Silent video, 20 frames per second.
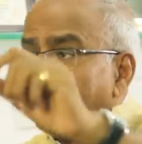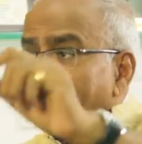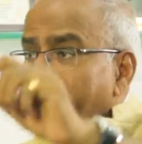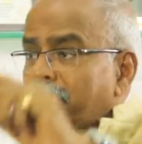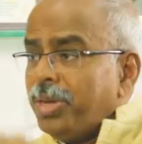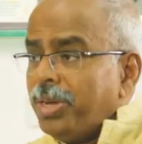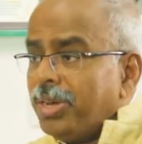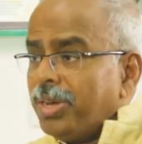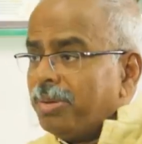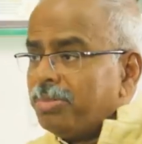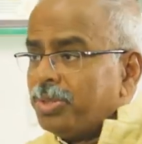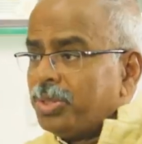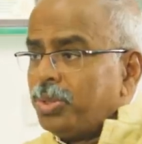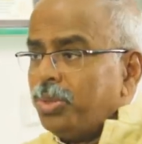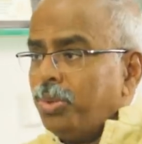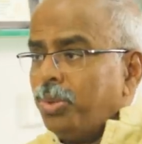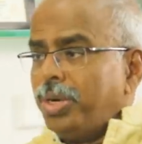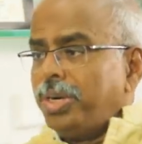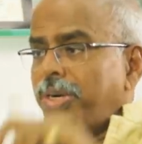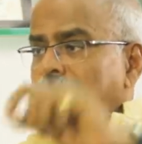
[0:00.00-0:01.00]
a BCom
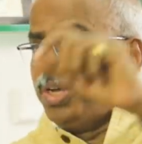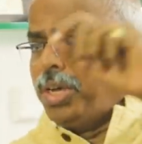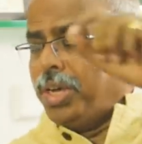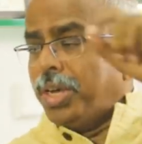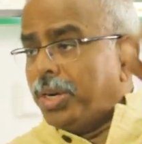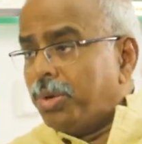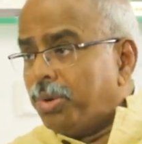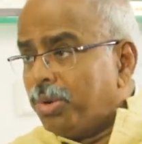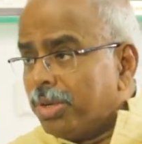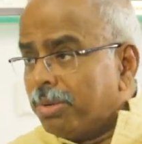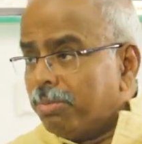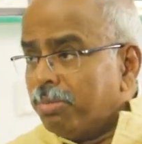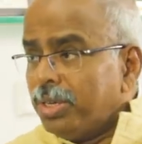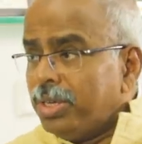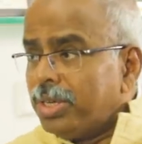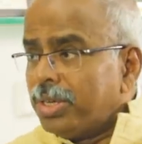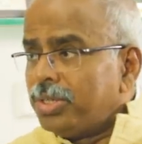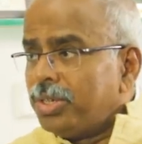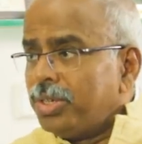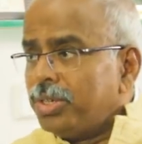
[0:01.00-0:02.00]
student into a
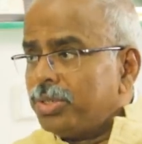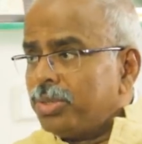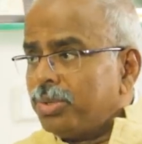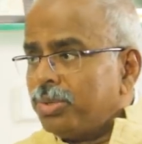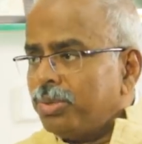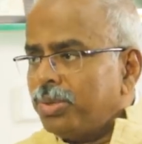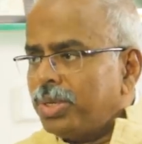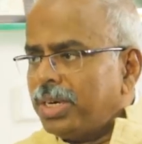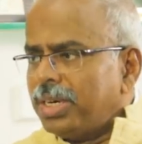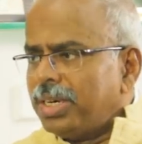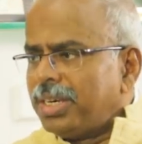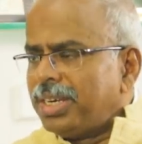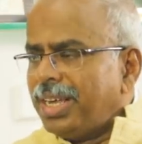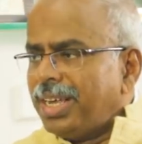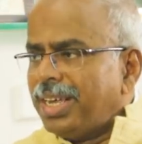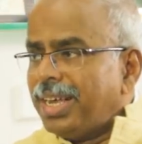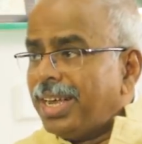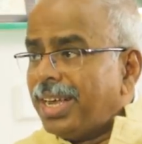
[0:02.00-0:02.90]
BSc student,